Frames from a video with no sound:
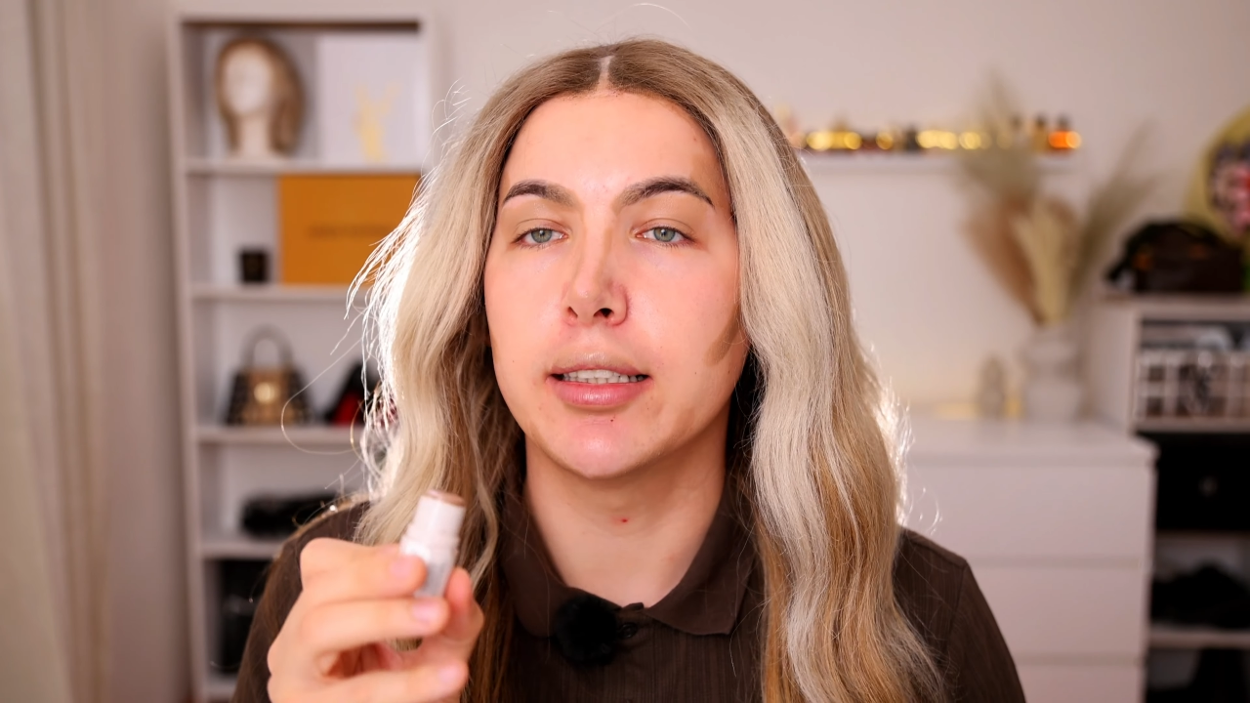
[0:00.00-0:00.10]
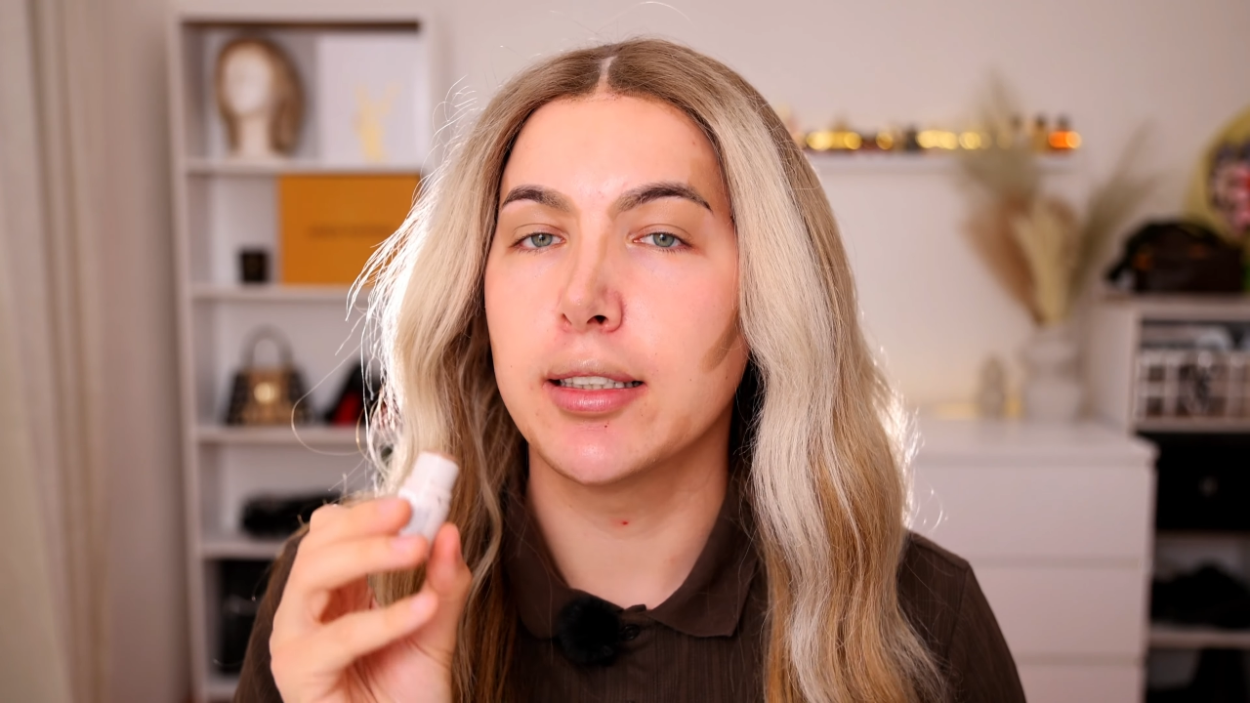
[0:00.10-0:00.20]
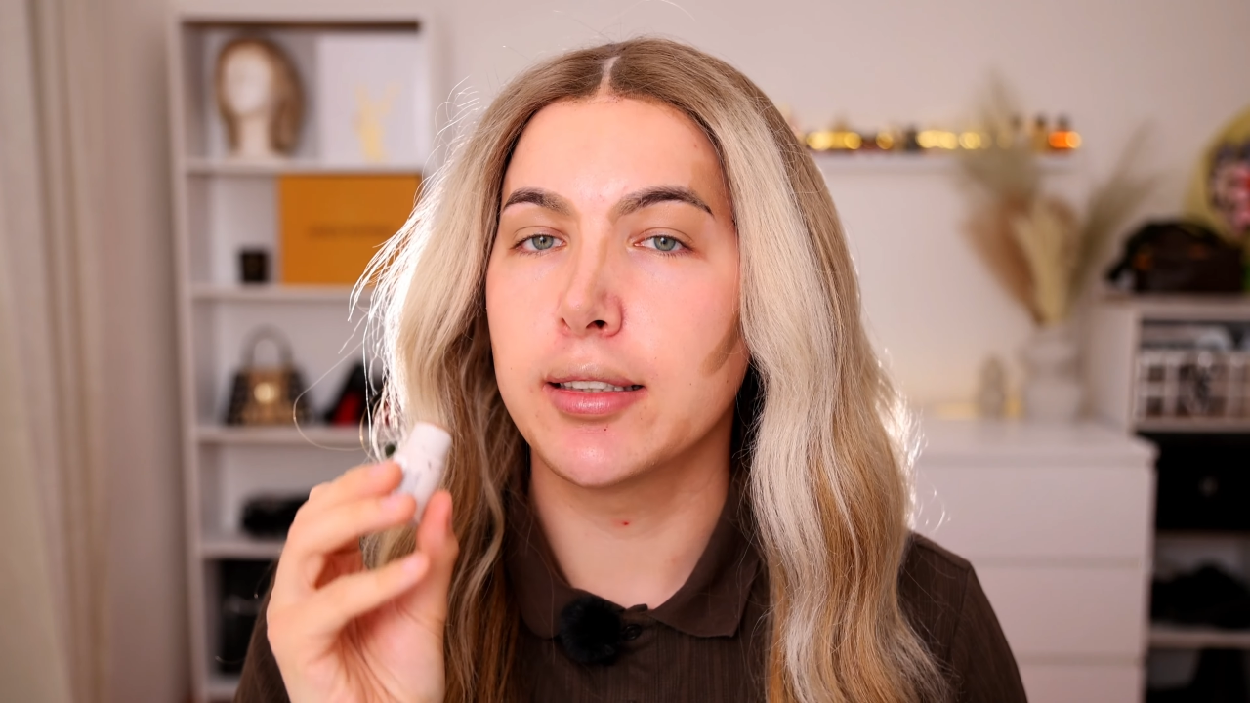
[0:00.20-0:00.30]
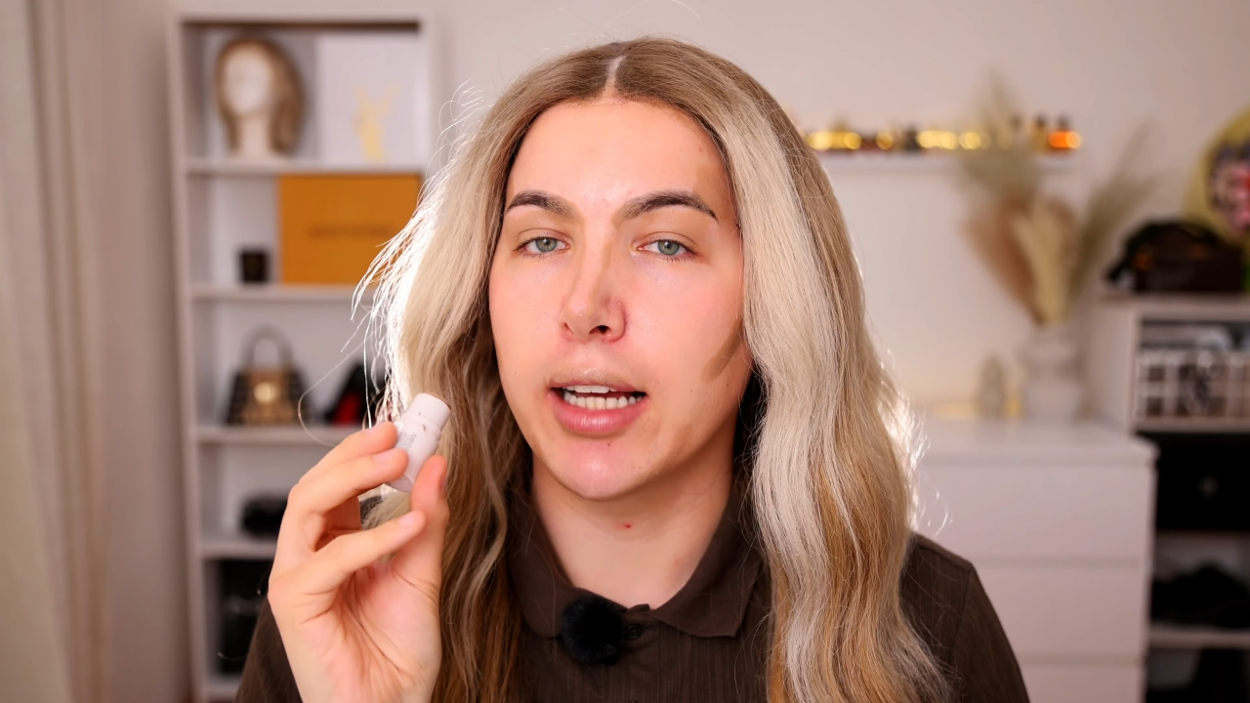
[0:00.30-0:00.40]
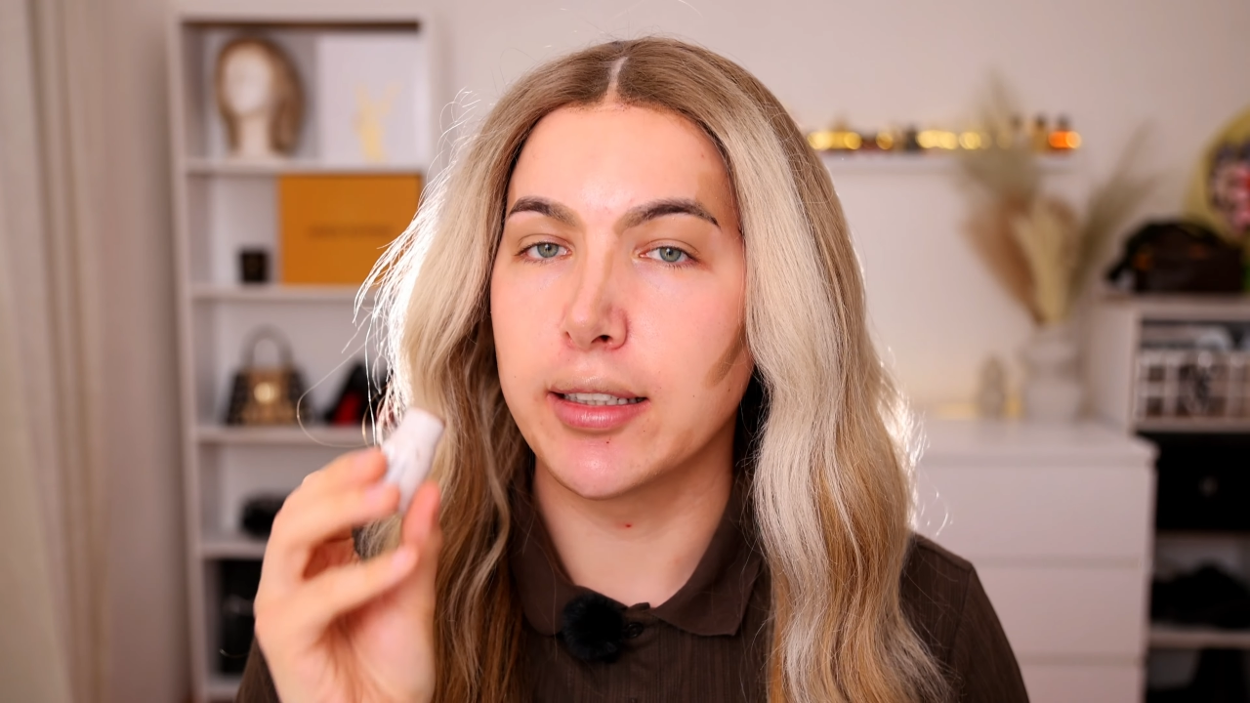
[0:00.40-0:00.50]

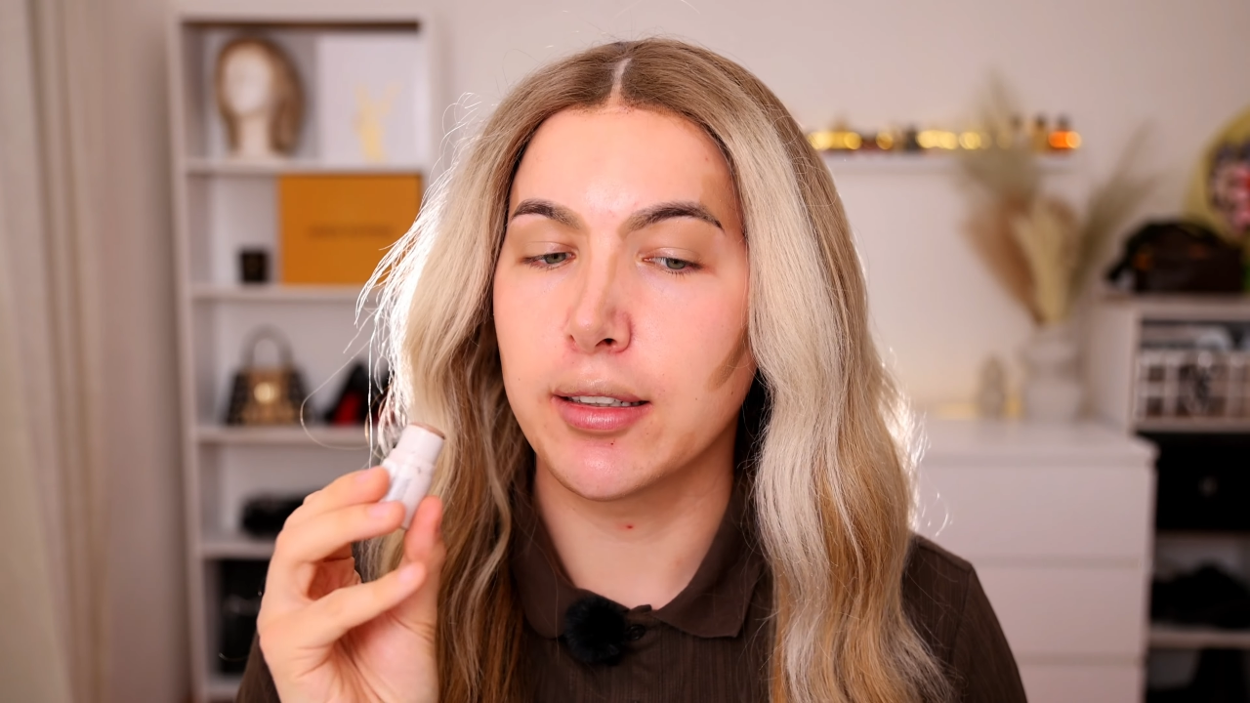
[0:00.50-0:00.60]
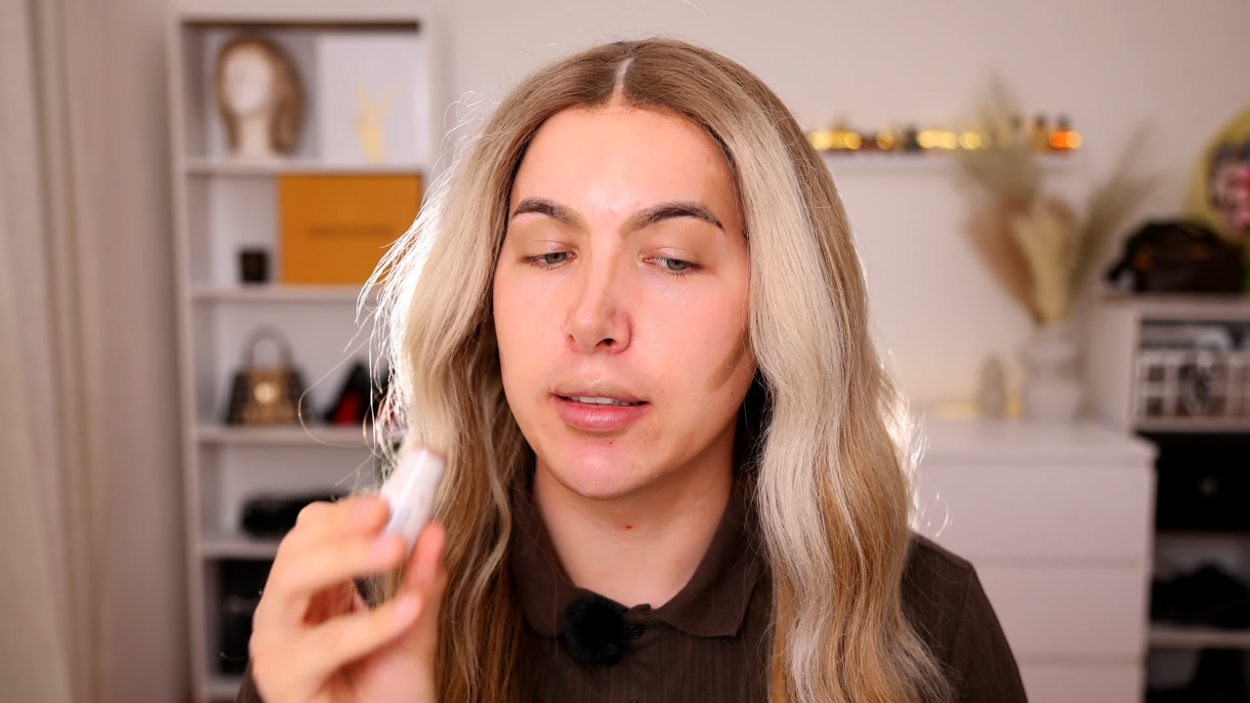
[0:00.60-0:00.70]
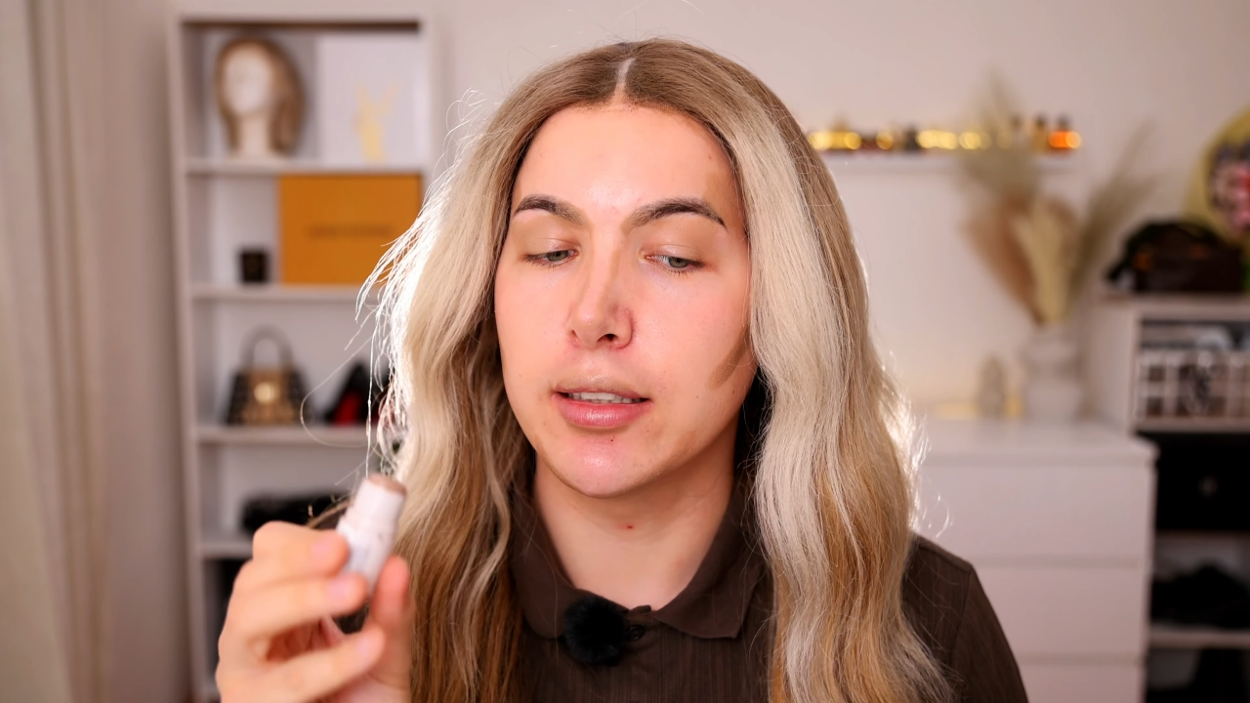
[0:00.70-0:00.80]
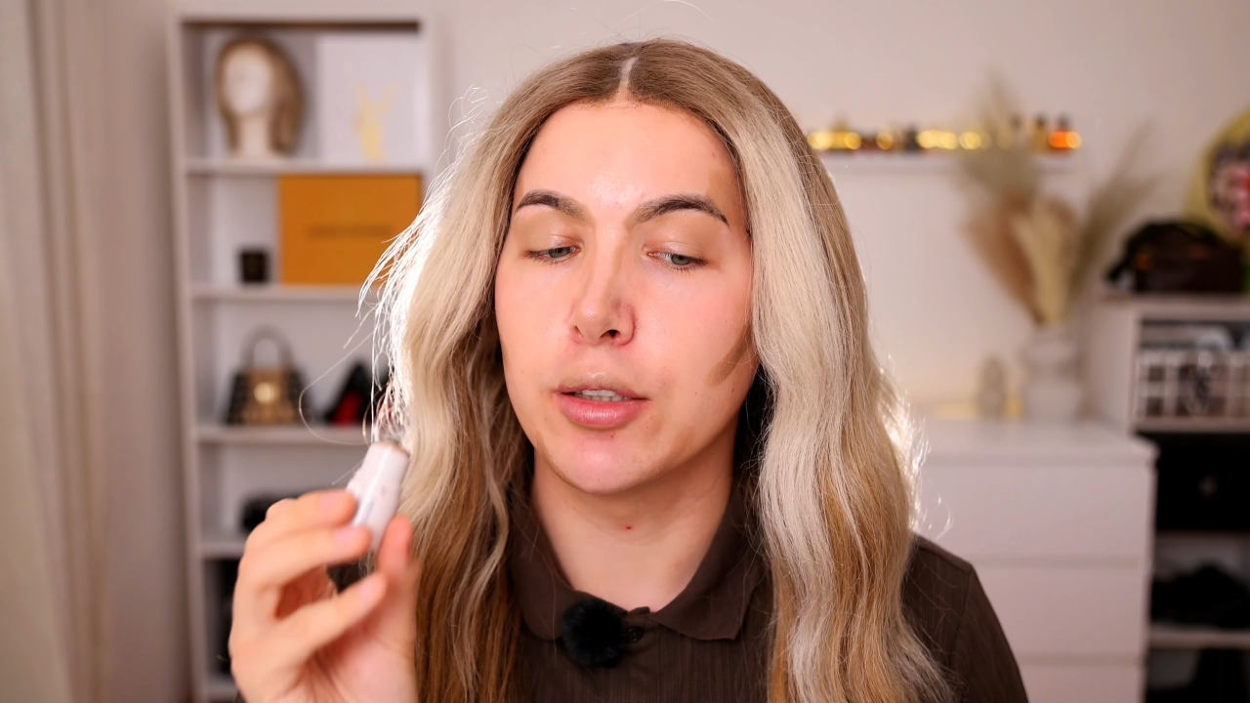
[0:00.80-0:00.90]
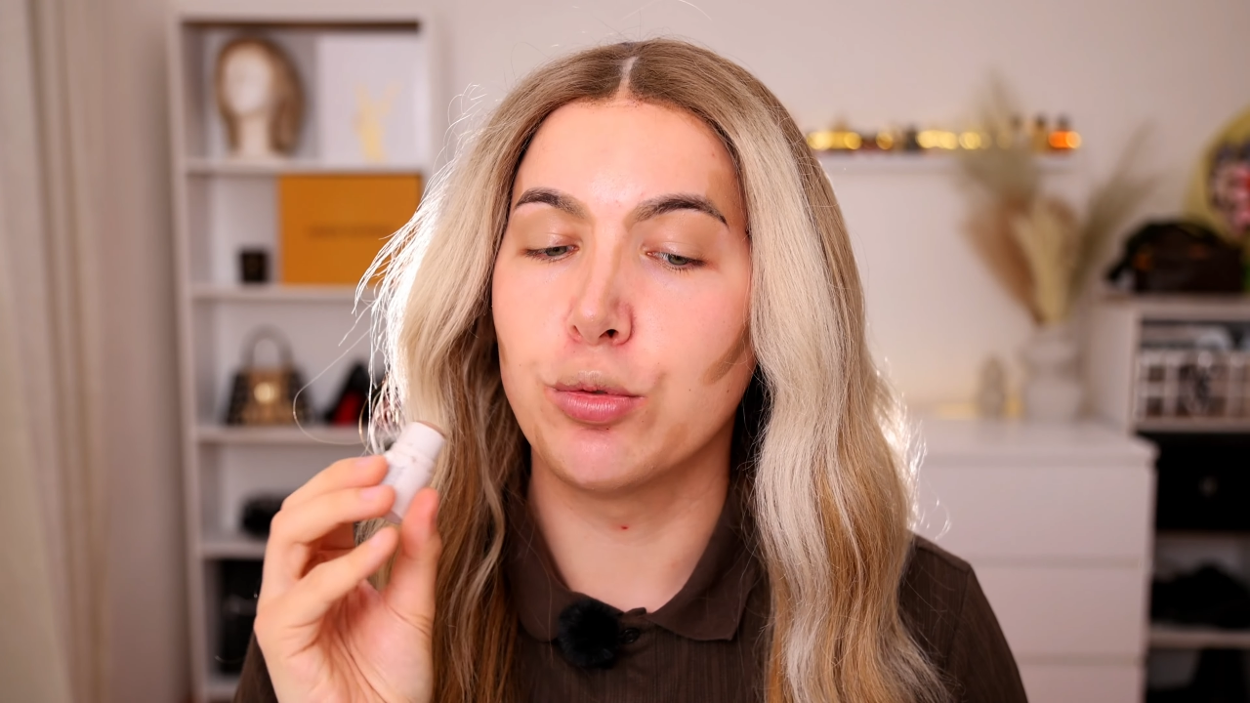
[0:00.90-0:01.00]
This is, as you can see,